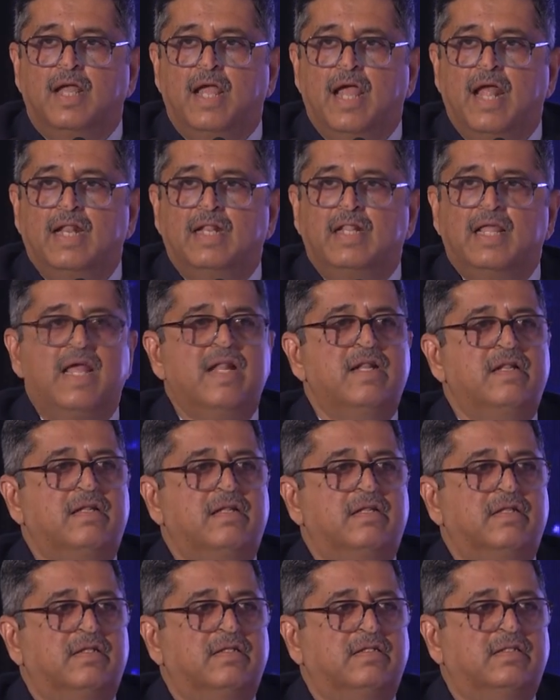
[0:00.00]
And then
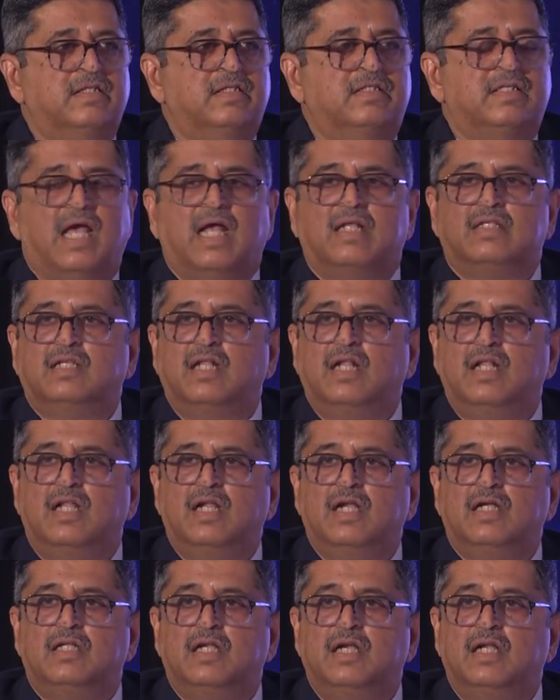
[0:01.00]
this
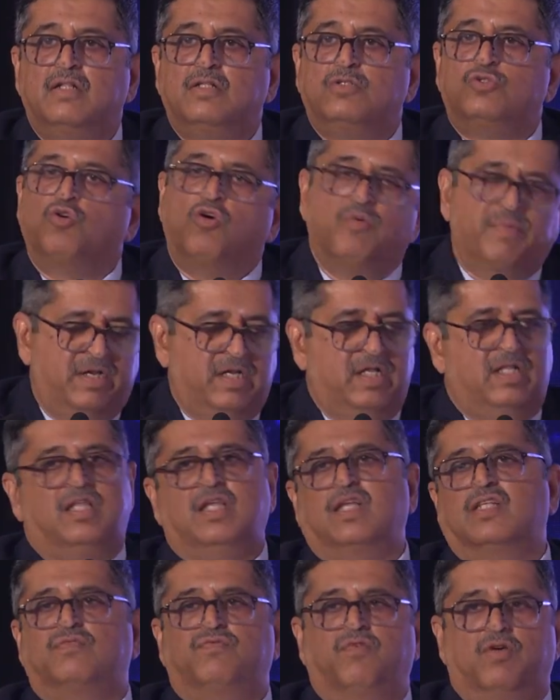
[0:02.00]
accelerated so many
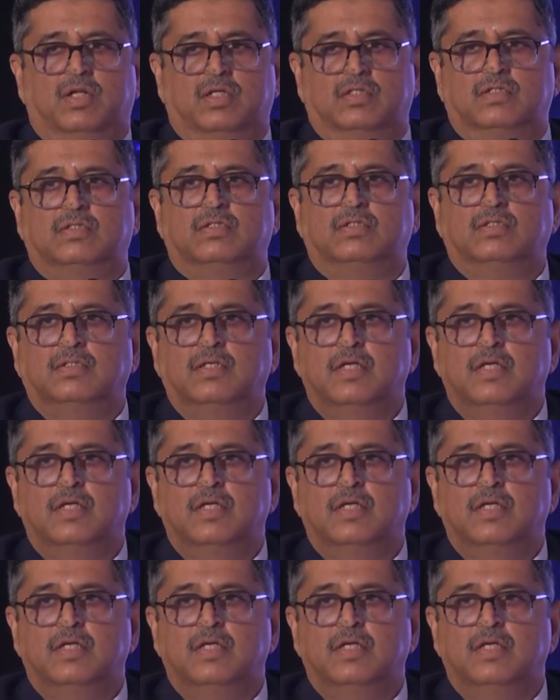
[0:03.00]
things for us.